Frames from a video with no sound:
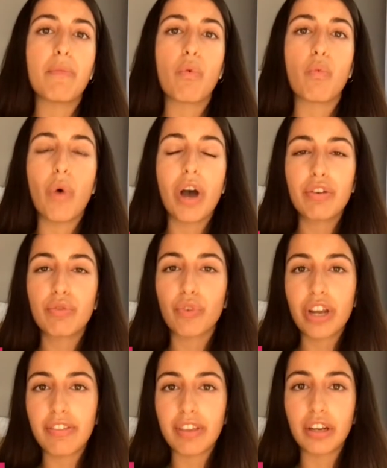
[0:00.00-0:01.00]
one
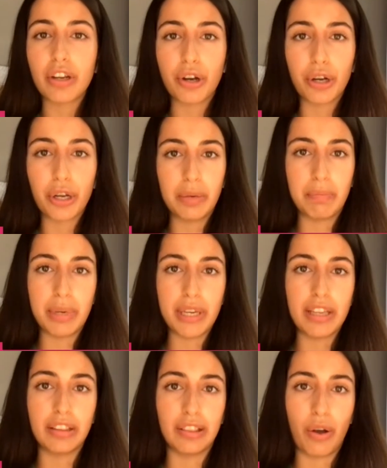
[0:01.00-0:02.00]
reason could
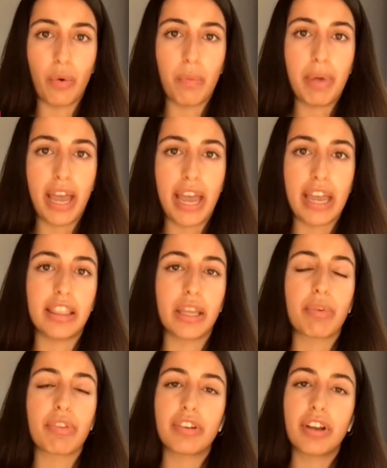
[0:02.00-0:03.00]
be low pay.
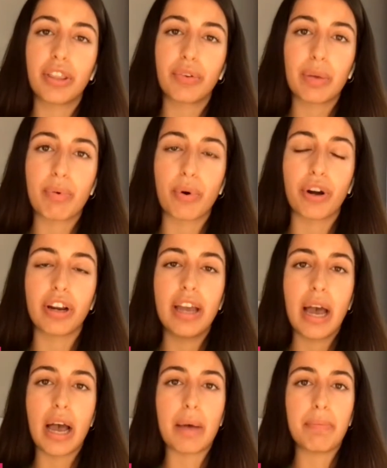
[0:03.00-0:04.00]
There was another report
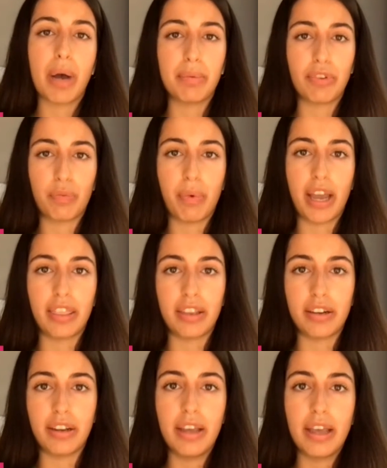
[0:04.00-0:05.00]
published by
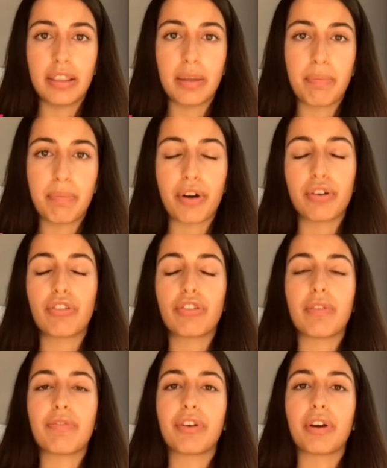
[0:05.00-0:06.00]
the
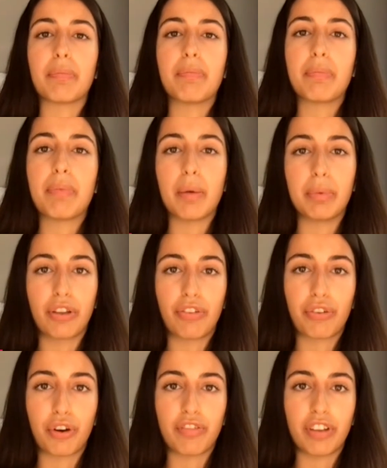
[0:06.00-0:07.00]
Partnership for Public
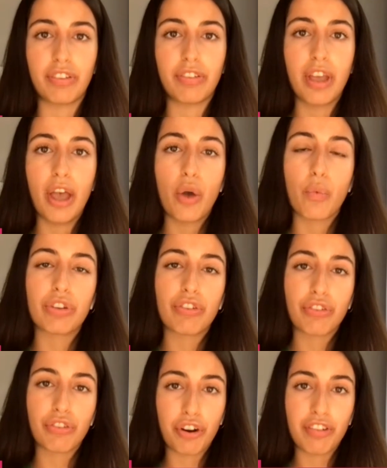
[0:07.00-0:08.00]
Service, which
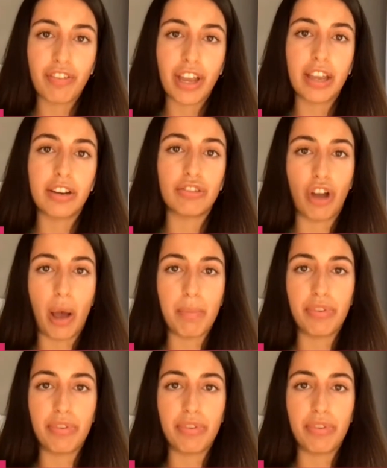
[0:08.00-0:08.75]
surveyed job